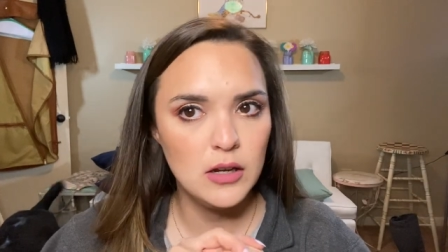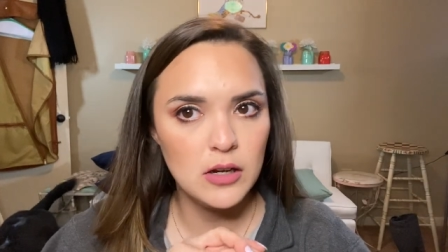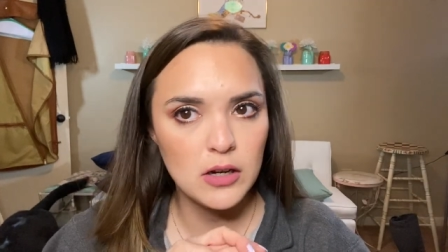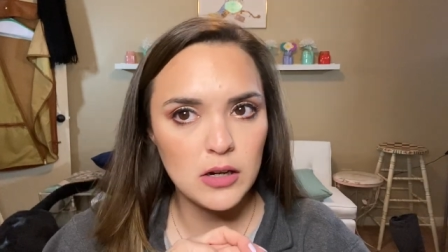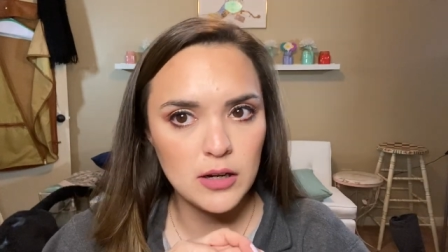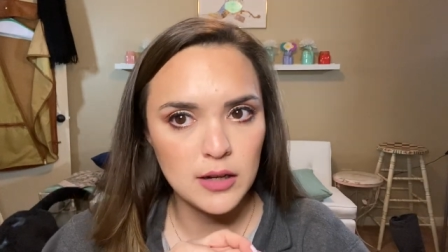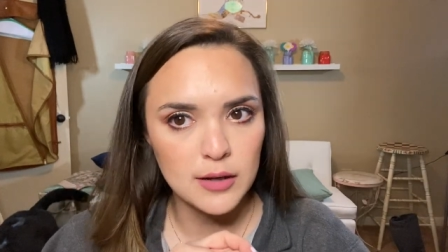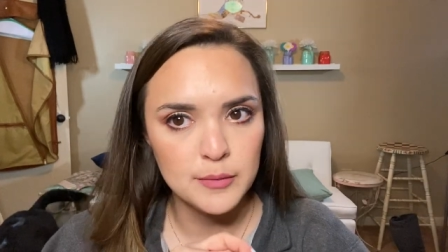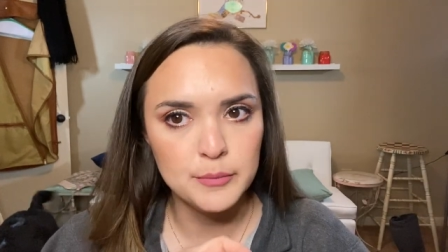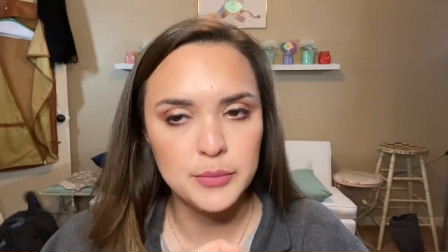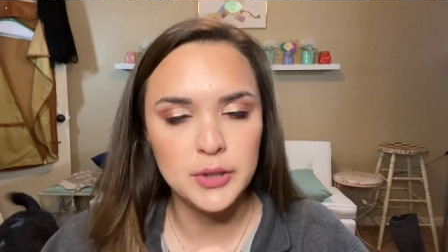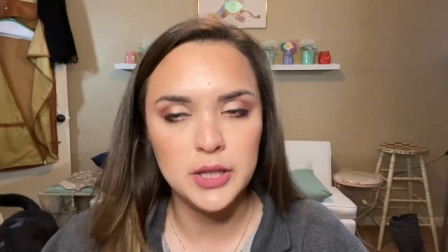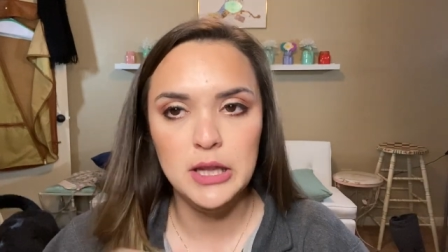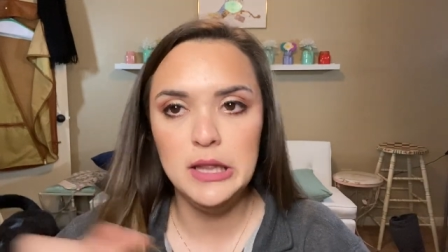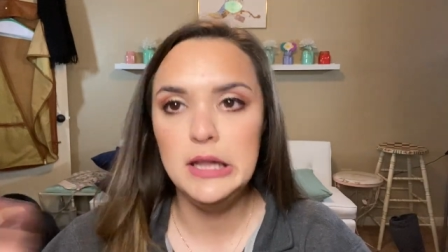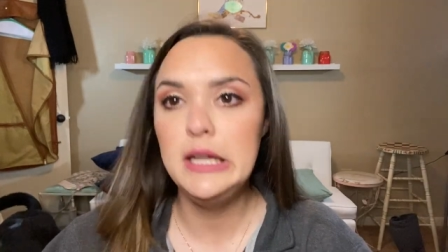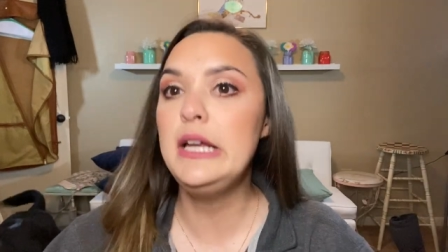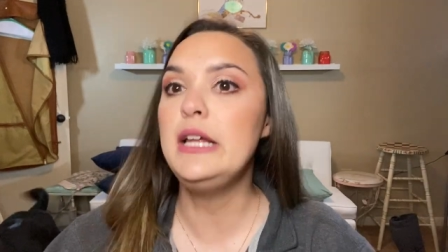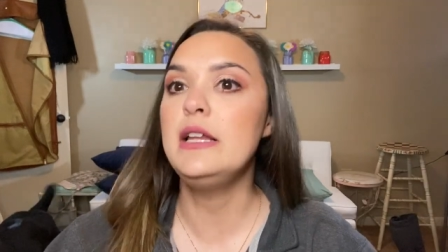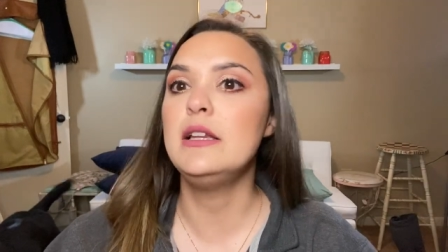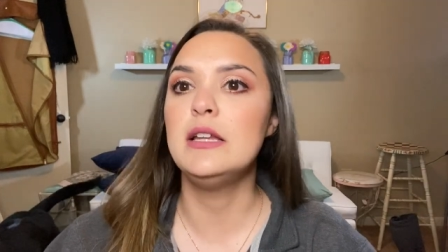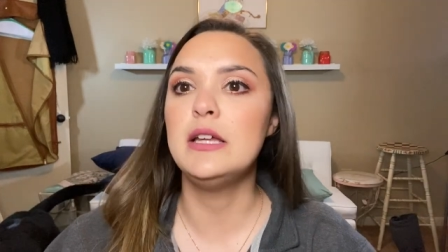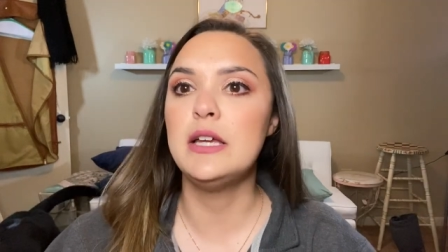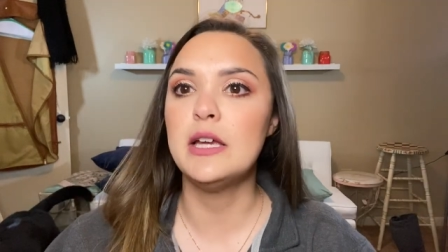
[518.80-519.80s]

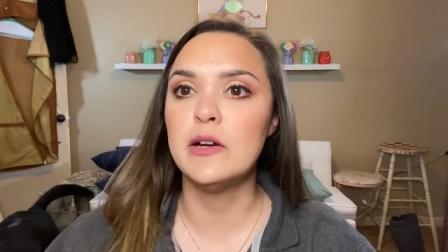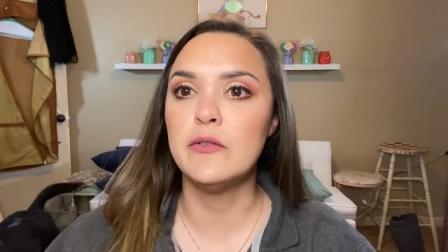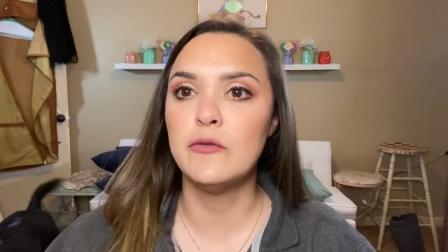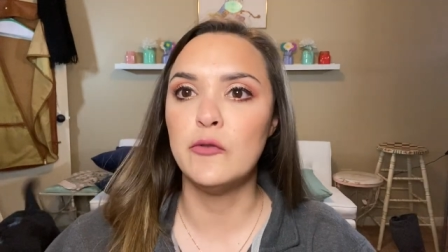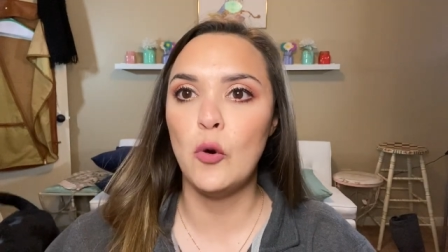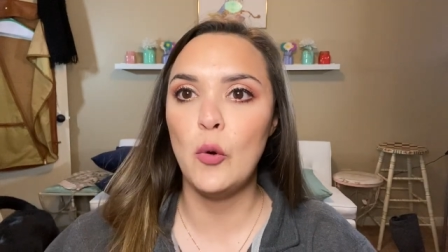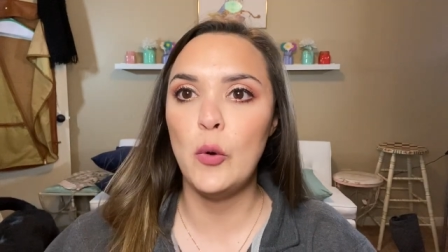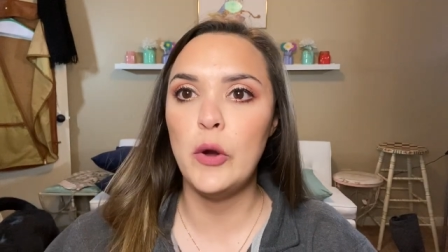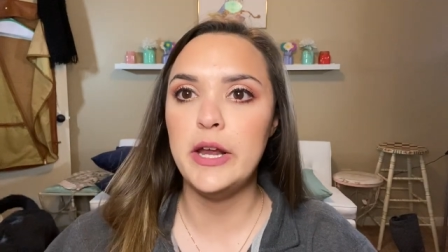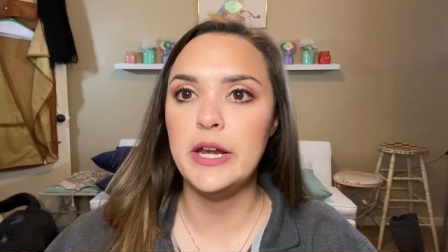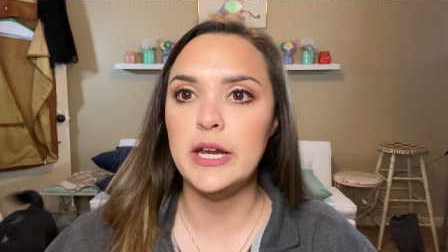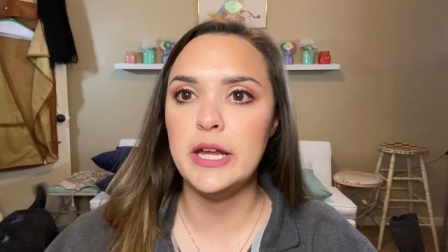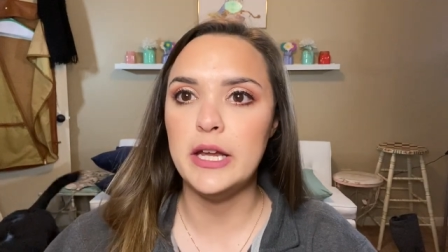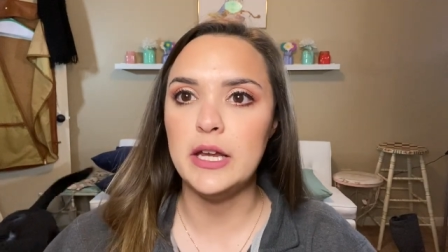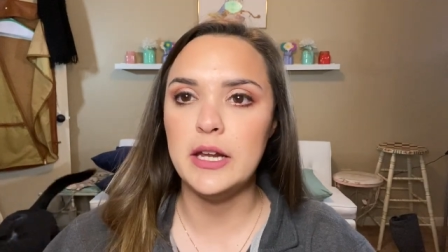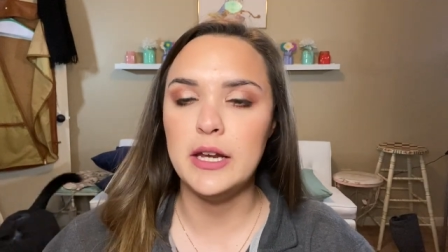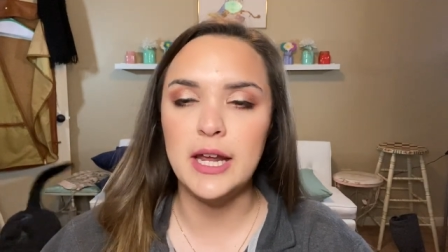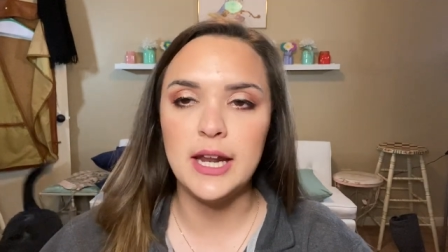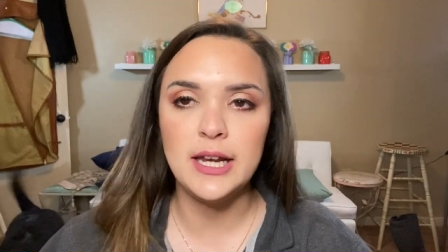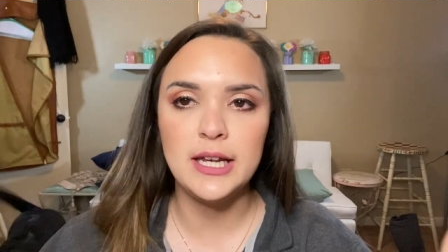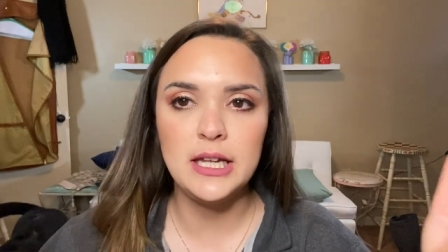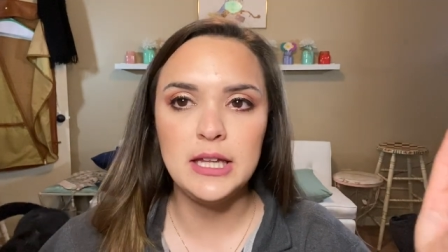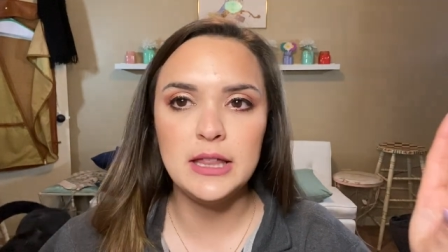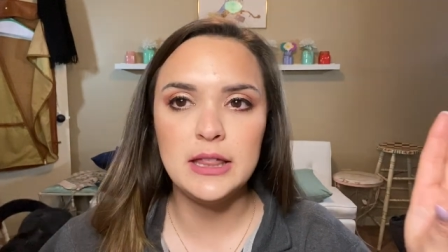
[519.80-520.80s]
completely avoided
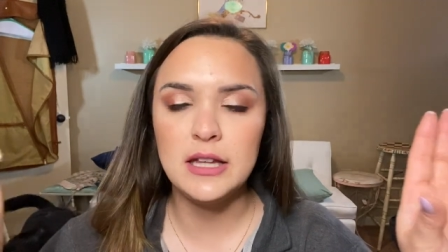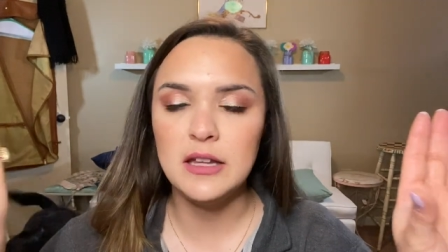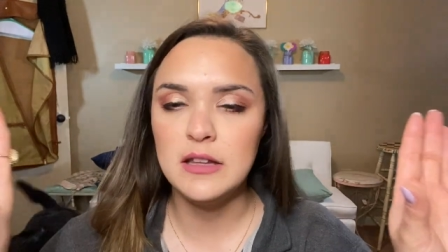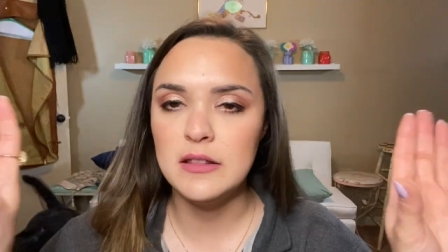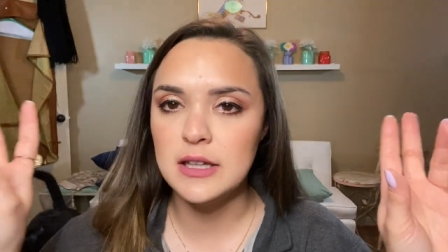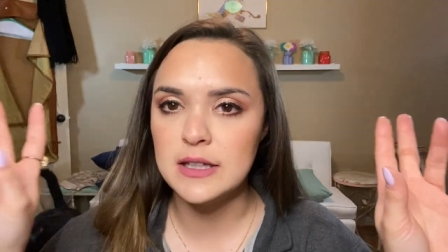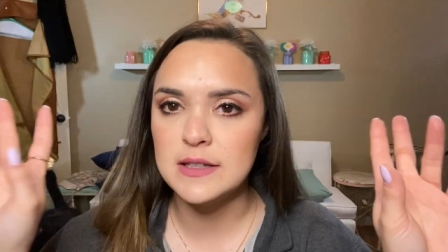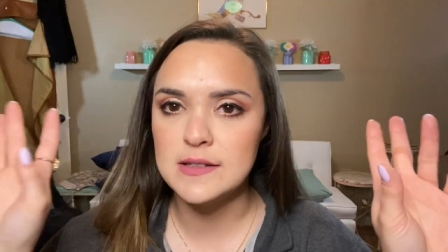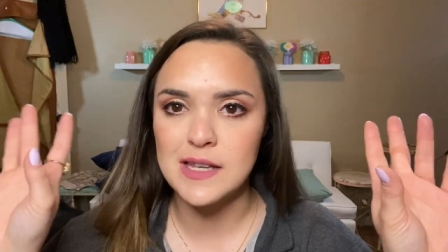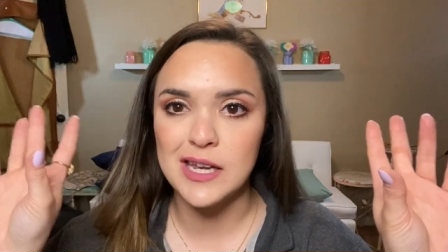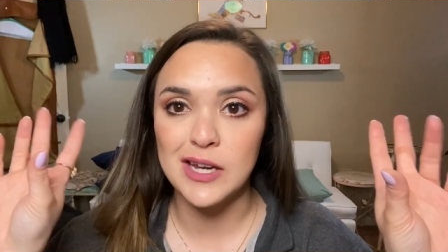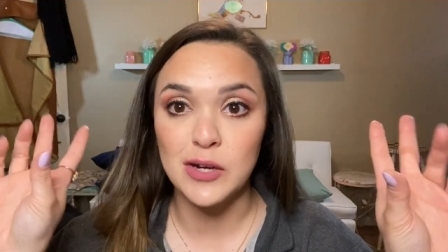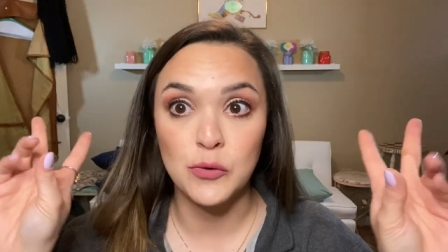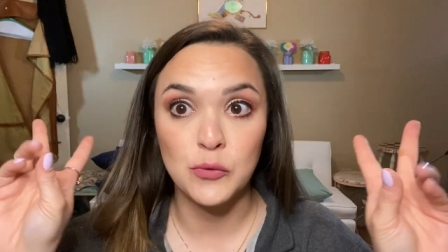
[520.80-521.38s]
anything that's like